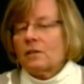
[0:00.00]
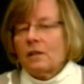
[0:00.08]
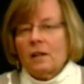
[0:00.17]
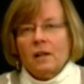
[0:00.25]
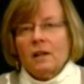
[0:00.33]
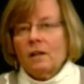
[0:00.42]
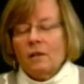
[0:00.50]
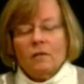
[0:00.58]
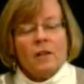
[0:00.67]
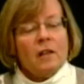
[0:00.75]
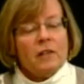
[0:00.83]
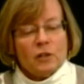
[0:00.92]
uh,
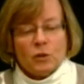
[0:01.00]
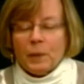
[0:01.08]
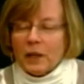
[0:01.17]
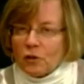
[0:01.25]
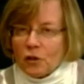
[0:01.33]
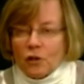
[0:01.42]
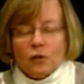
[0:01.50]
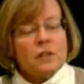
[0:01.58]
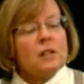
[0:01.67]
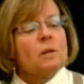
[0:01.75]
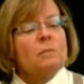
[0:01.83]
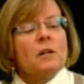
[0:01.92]
the, there's pictures
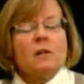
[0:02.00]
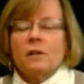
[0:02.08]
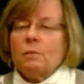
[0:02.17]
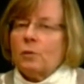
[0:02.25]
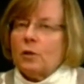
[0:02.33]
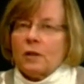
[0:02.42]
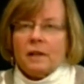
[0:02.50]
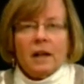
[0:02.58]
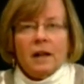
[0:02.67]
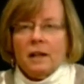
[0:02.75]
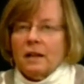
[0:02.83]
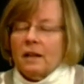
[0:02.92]
in the middle of the book
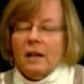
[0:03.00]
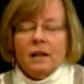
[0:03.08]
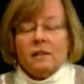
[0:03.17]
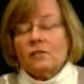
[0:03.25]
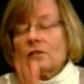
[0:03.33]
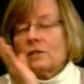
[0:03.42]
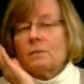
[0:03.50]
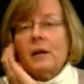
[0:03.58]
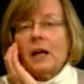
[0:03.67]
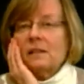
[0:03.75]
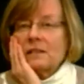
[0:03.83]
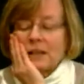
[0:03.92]
that uh, just
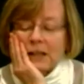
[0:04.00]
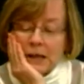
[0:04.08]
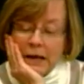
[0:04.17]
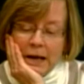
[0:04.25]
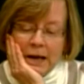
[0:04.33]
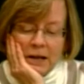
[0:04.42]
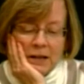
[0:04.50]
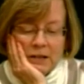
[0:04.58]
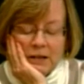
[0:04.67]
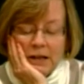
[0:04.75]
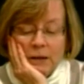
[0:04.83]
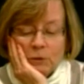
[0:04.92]
amazing,
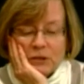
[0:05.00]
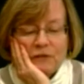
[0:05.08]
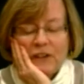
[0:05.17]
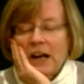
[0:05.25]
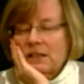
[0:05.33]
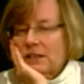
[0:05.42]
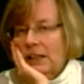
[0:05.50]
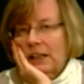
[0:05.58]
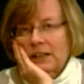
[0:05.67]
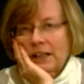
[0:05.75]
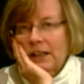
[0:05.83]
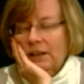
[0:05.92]
and it was a fascinating
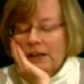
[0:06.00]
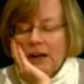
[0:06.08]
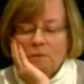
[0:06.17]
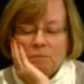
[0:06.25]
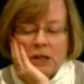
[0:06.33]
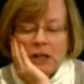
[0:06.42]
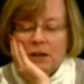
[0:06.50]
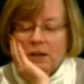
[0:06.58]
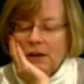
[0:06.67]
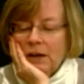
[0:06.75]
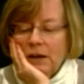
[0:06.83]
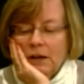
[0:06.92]
tale. Kept me.
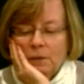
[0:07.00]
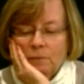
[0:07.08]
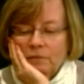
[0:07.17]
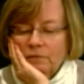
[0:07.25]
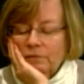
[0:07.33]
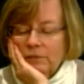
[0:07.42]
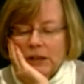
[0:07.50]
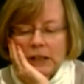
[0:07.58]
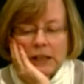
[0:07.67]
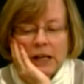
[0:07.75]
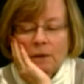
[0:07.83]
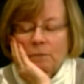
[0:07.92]
Um, it
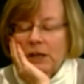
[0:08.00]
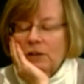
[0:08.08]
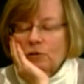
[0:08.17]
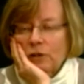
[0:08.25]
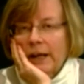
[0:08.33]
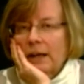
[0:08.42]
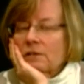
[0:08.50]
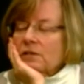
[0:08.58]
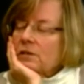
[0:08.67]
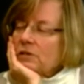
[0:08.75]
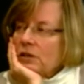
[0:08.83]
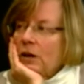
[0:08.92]
kept me
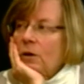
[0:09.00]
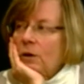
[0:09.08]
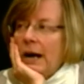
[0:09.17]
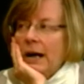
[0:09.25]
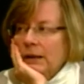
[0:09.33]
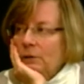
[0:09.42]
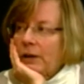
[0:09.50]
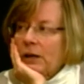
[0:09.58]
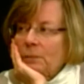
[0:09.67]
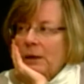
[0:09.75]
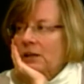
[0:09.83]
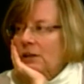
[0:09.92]
entranced, so highly
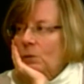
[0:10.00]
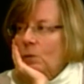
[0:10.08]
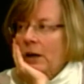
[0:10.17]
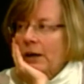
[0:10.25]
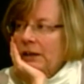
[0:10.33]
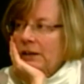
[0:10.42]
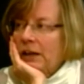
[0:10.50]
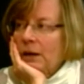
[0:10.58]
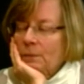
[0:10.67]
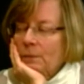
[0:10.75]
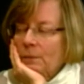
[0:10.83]
recommend it. I think I read